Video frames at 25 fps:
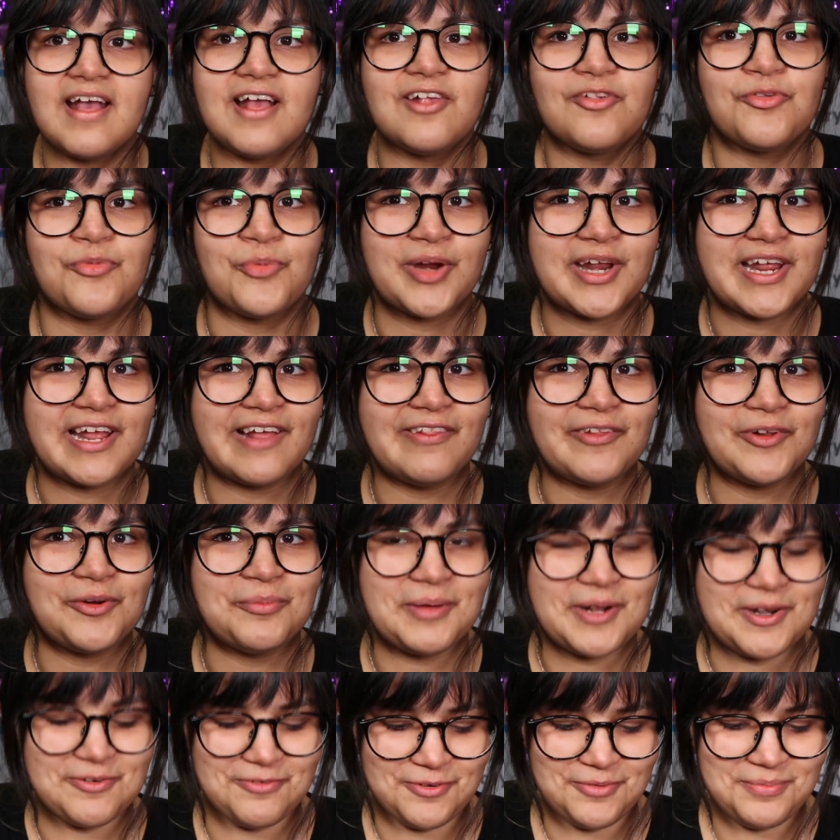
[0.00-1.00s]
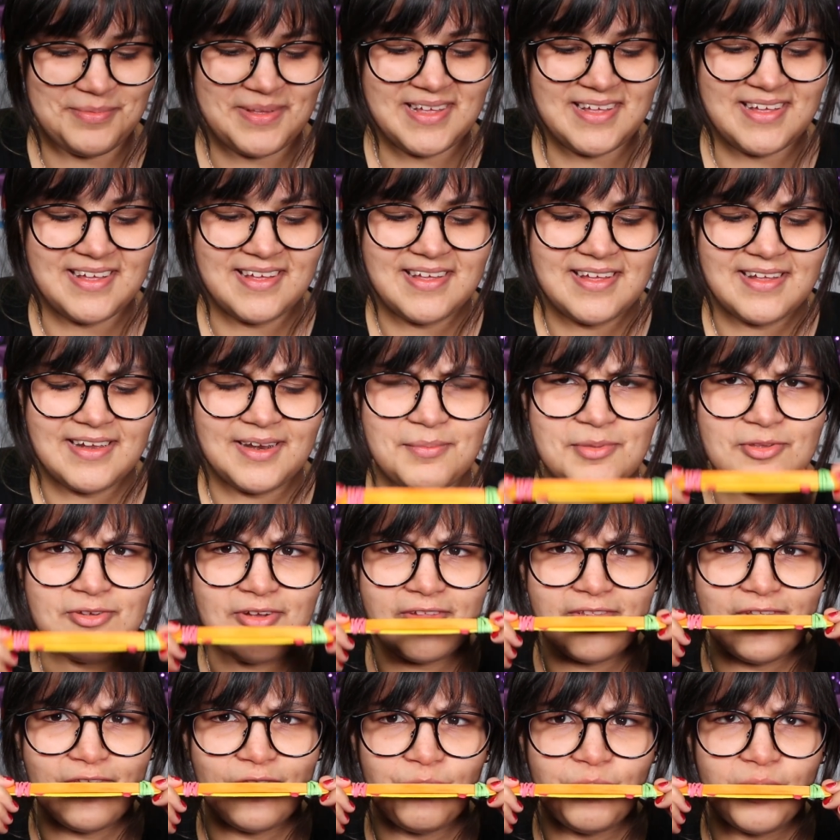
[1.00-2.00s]
it's working a little better for me. Let me
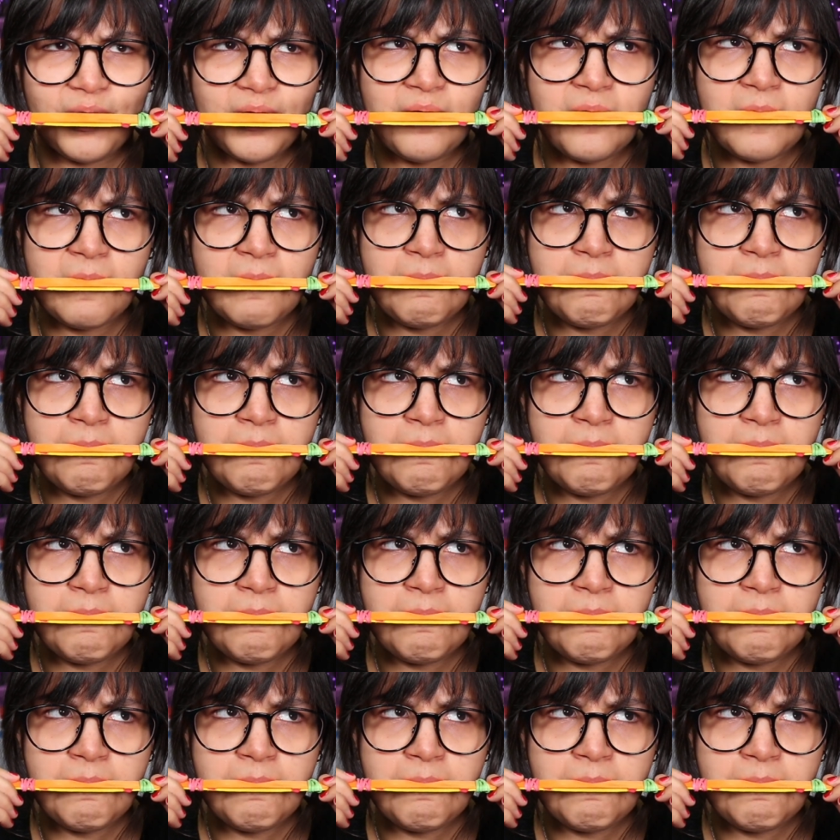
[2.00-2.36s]
try the other way.